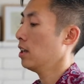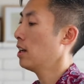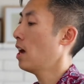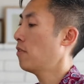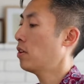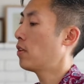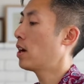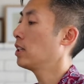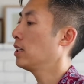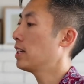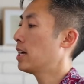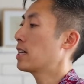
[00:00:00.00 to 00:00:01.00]
and have it
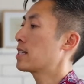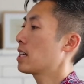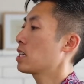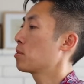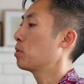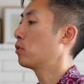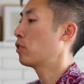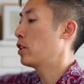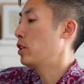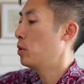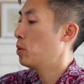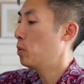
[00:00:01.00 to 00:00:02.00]
readily accessible for
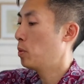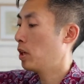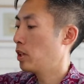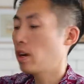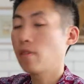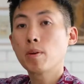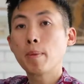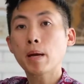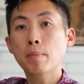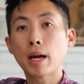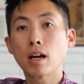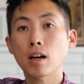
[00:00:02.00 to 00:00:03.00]
you while you have your
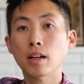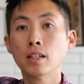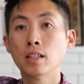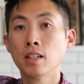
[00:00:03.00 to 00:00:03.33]
backpack on.